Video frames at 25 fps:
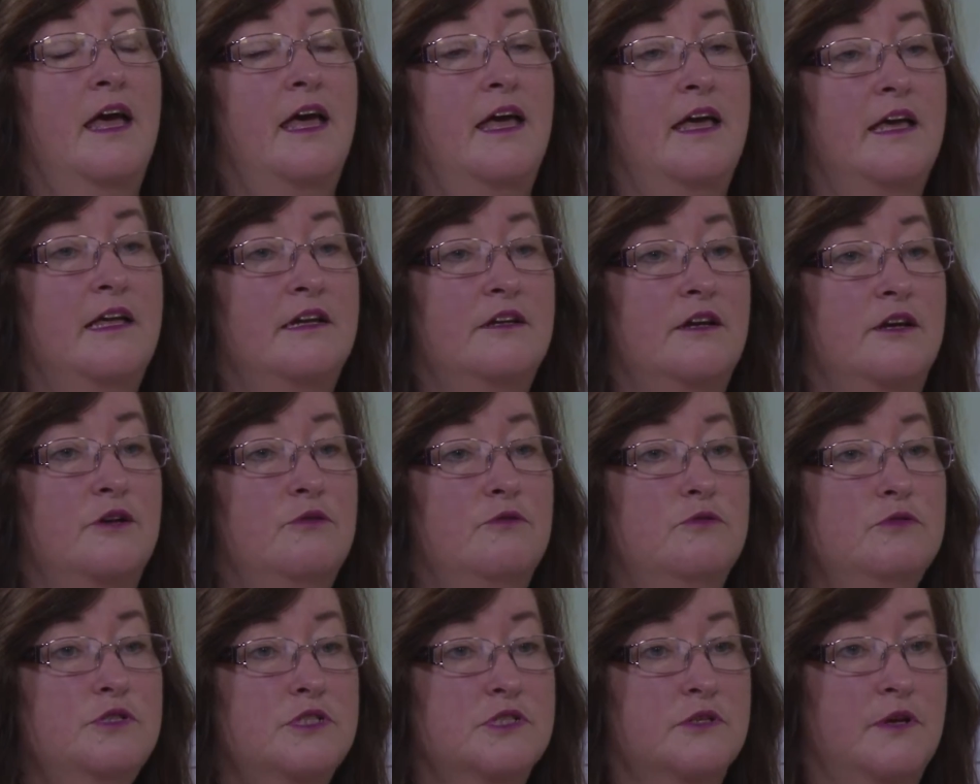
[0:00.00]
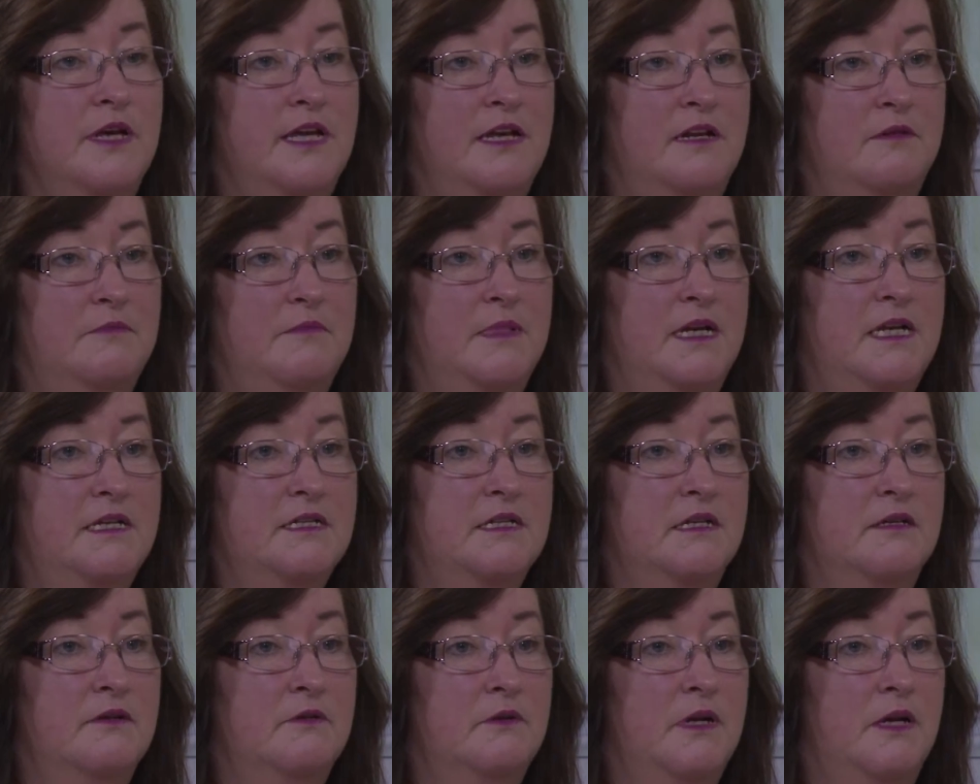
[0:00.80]
And I also had a
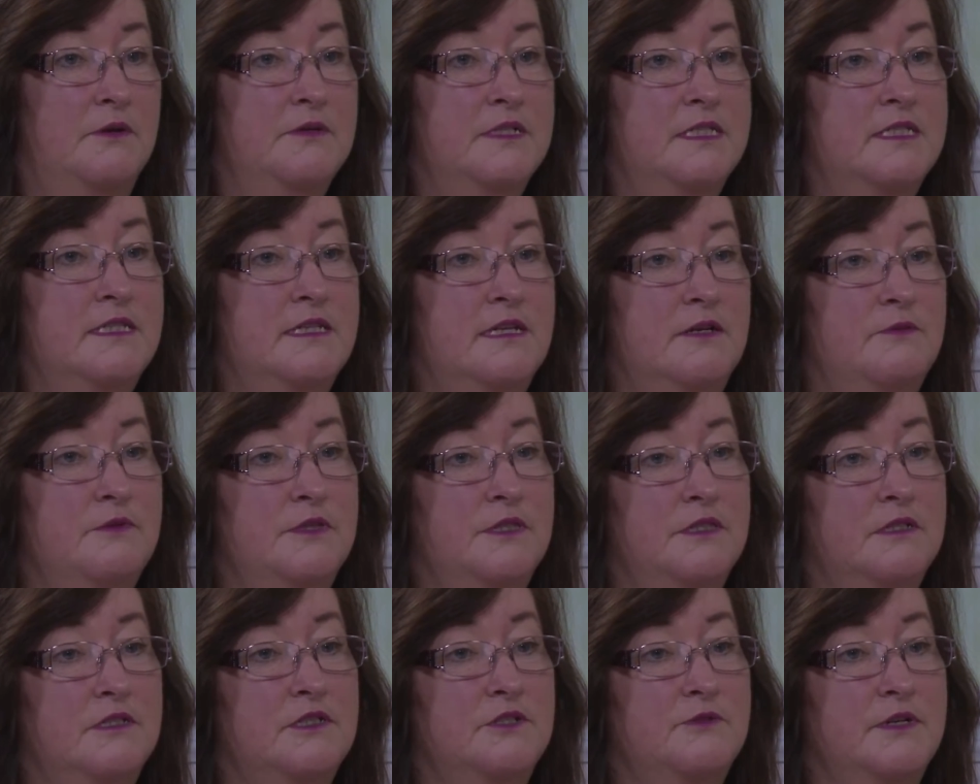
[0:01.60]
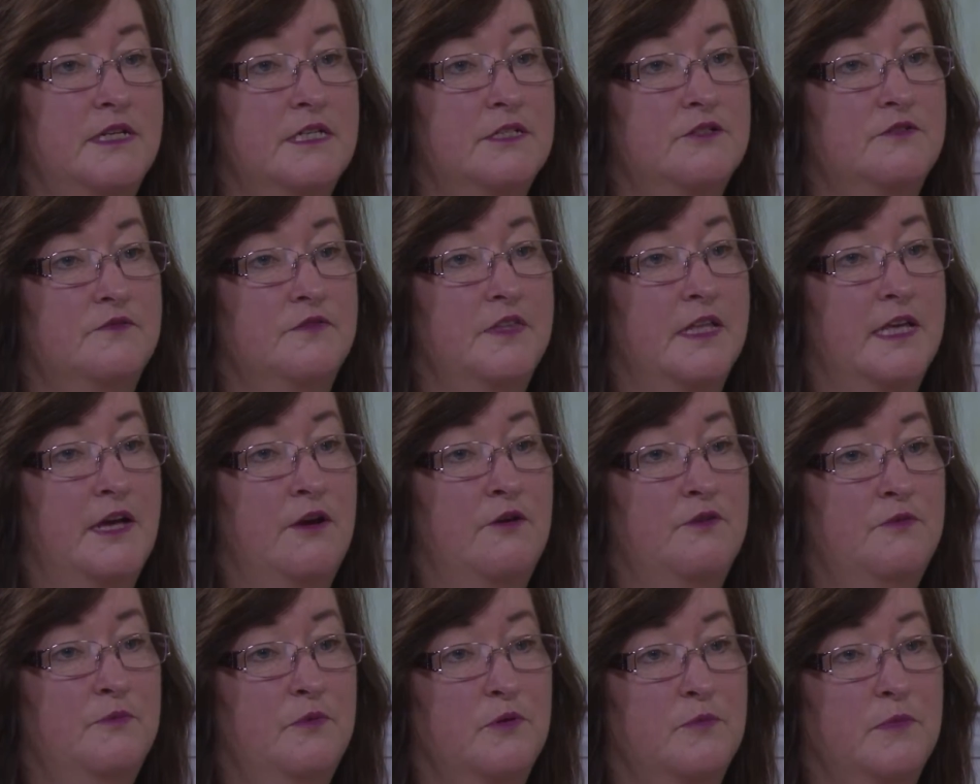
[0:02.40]
meeting while I was there with the director of the
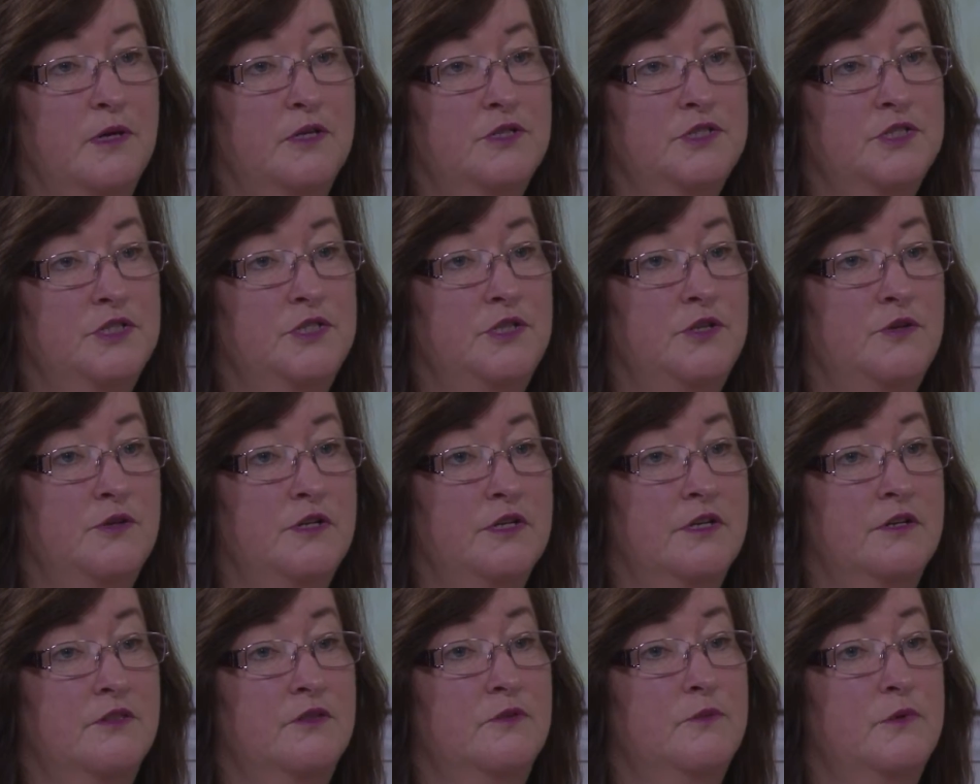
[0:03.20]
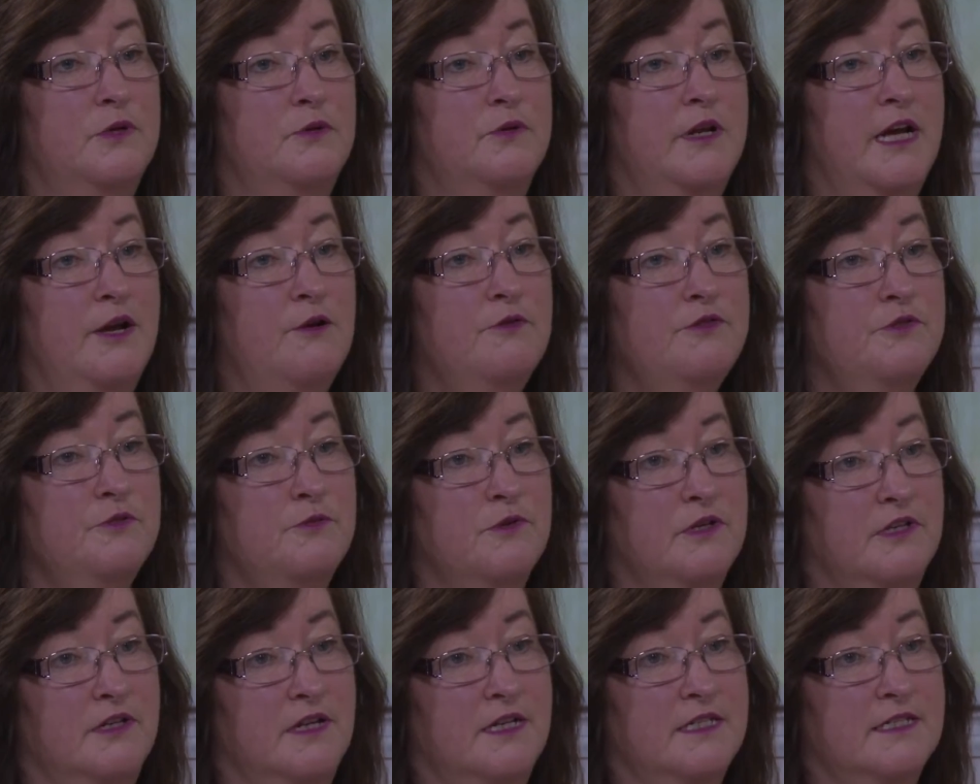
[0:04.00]
Health Promotion Unit at the World Health
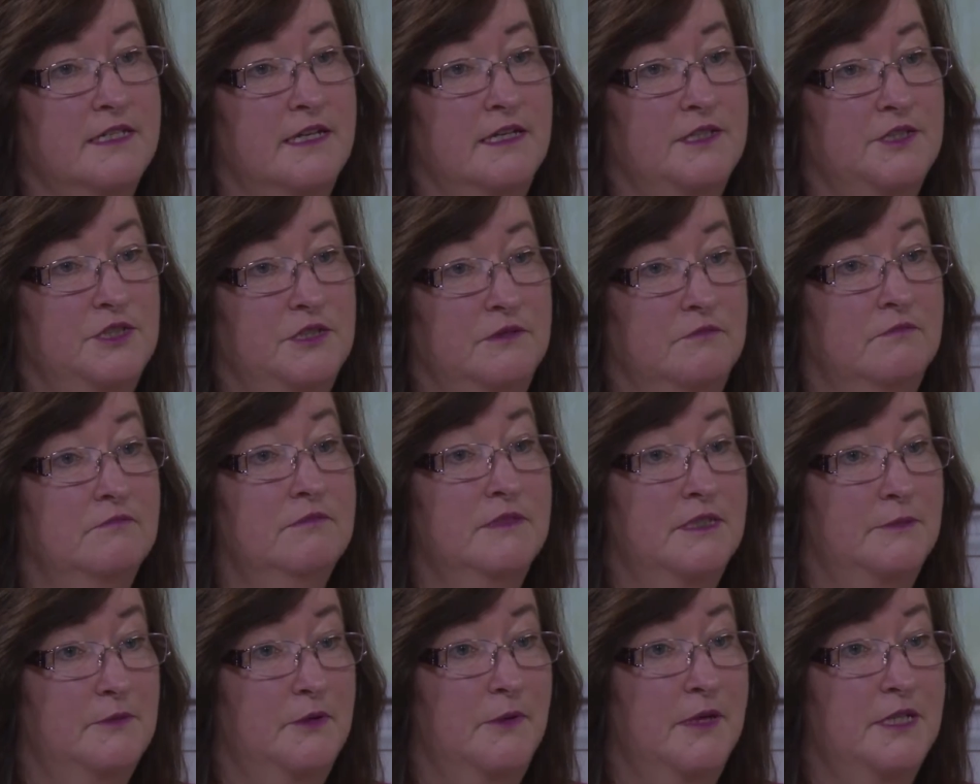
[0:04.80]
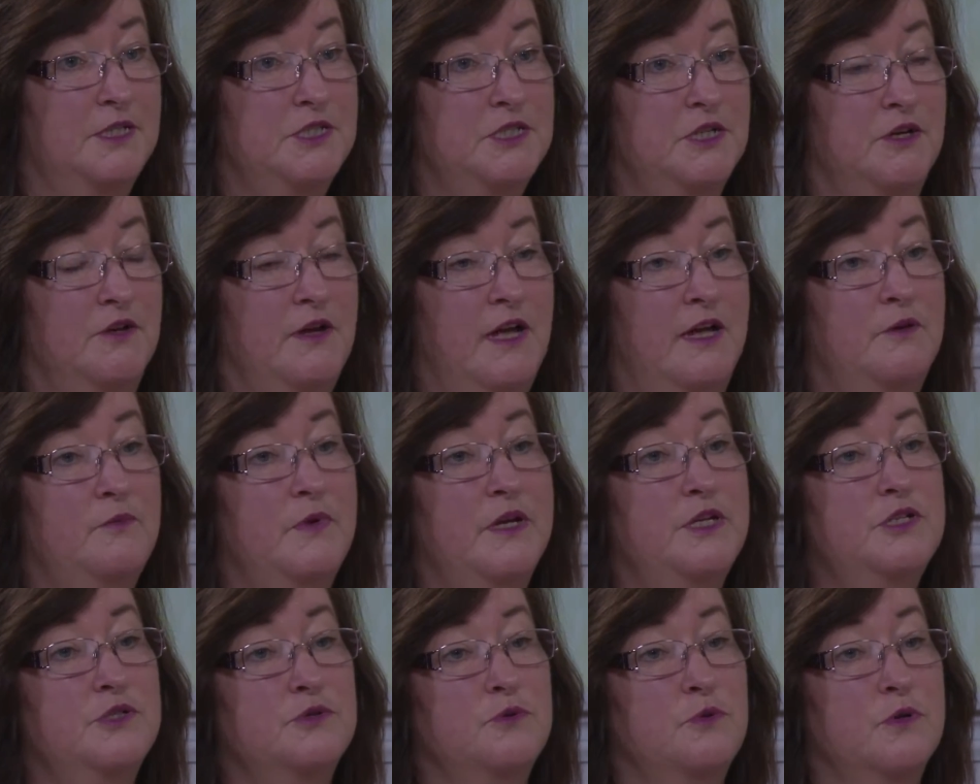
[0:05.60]
Organization, WHO, and
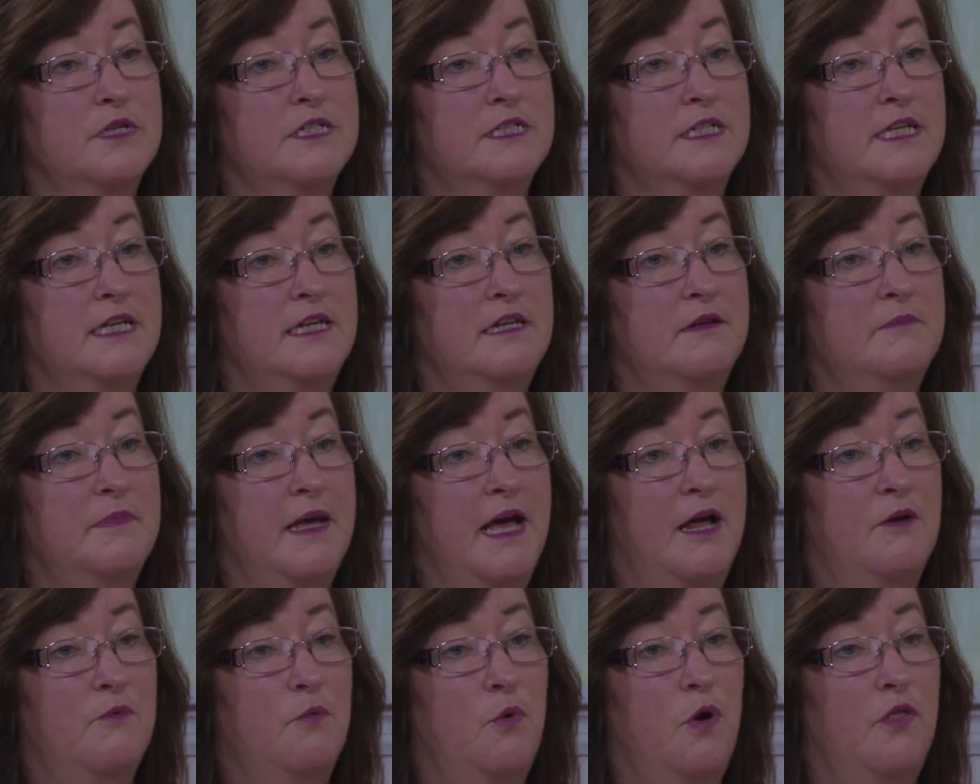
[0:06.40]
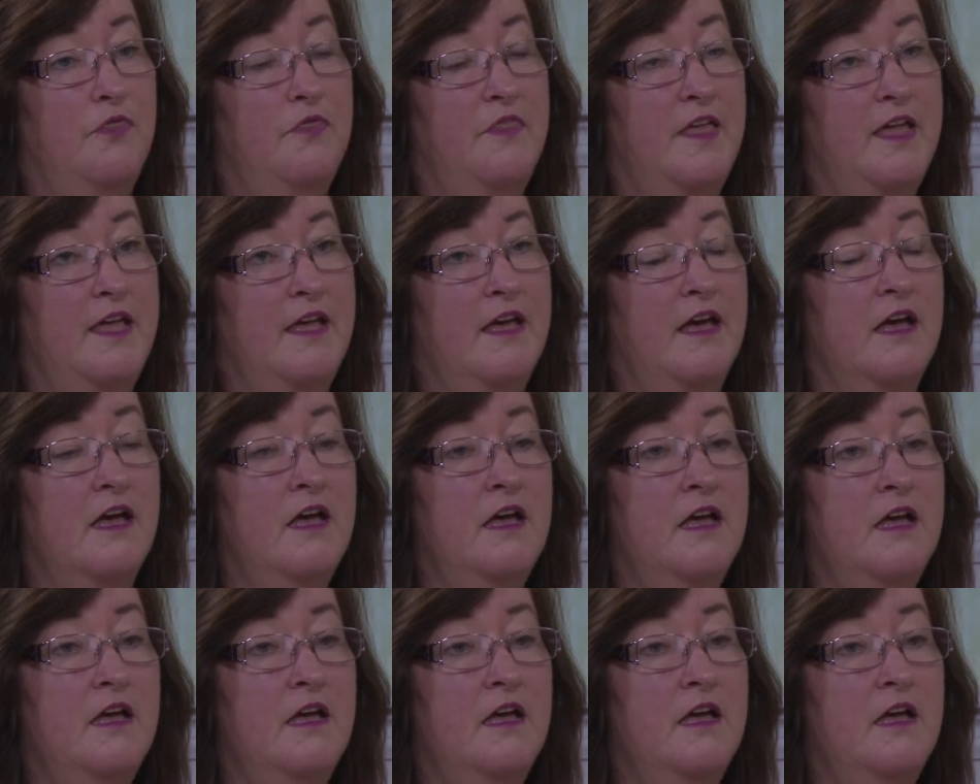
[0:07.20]
we talked again about what their